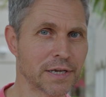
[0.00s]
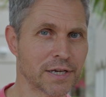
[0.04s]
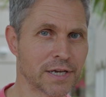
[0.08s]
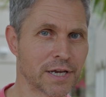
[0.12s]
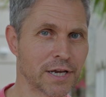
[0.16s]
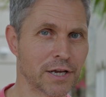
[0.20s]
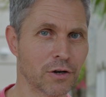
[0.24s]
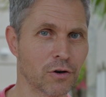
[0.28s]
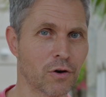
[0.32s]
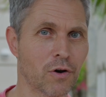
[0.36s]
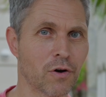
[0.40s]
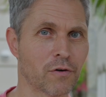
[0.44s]

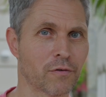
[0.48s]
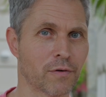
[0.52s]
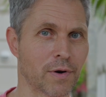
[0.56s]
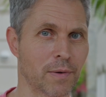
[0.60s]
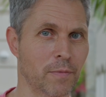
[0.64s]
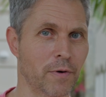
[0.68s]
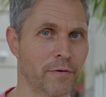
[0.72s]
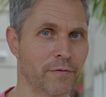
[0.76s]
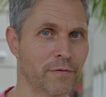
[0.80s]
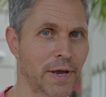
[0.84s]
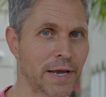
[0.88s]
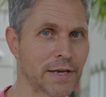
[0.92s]
kilograms
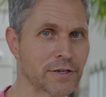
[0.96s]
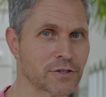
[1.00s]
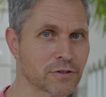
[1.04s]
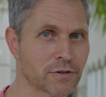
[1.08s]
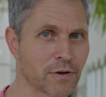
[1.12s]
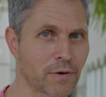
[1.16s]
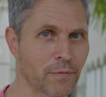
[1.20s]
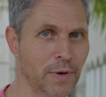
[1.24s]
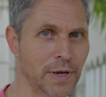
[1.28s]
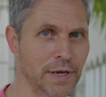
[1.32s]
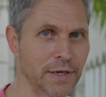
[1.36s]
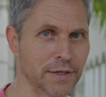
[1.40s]
of
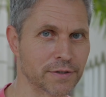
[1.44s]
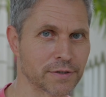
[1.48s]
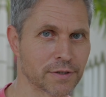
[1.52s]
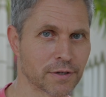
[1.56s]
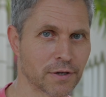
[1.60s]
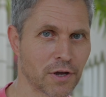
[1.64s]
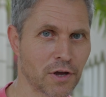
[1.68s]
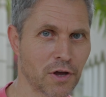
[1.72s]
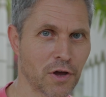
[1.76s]
extra weight